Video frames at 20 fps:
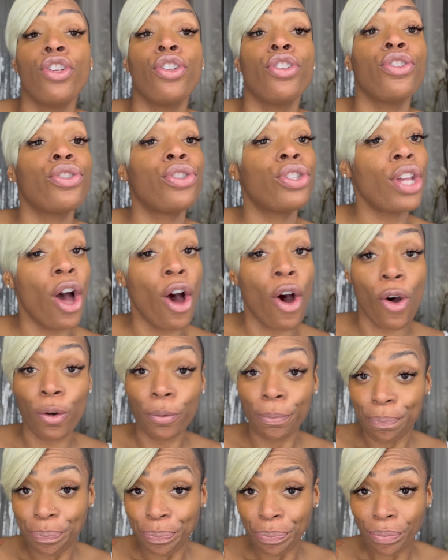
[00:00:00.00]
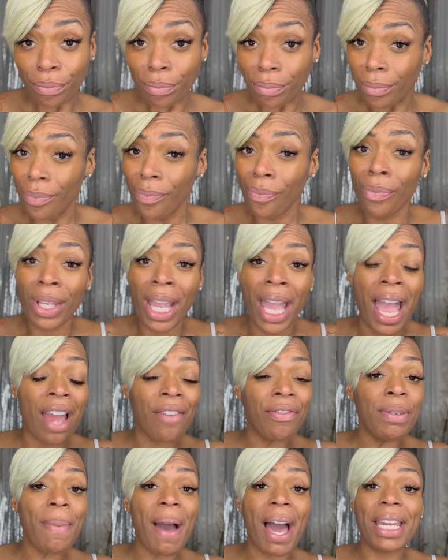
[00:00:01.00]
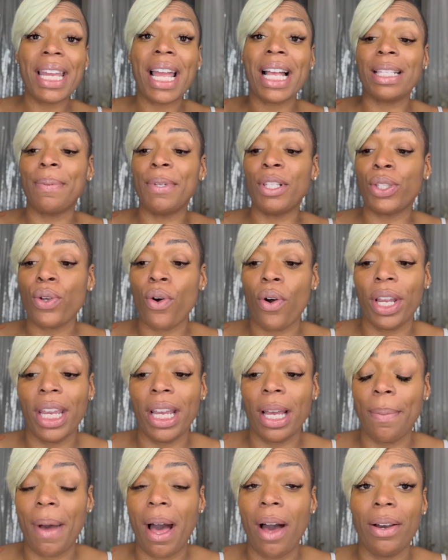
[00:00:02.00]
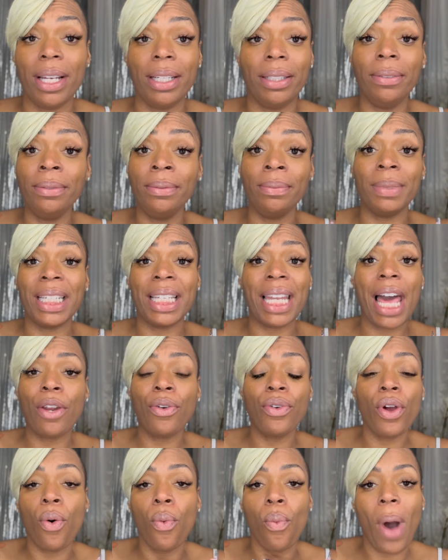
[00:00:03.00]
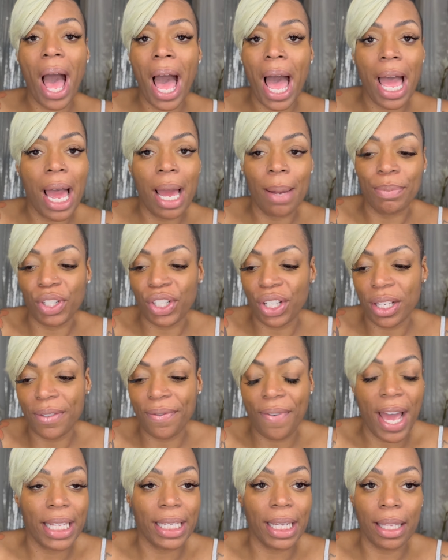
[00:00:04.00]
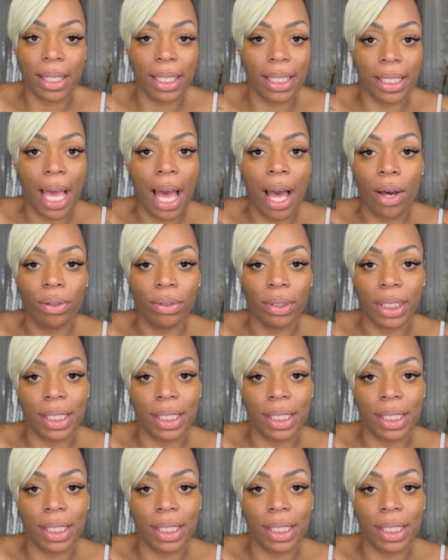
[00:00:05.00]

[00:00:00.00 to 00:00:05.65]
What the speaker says: So, everybody has been talking about, and I don't know why I'm just finding this out.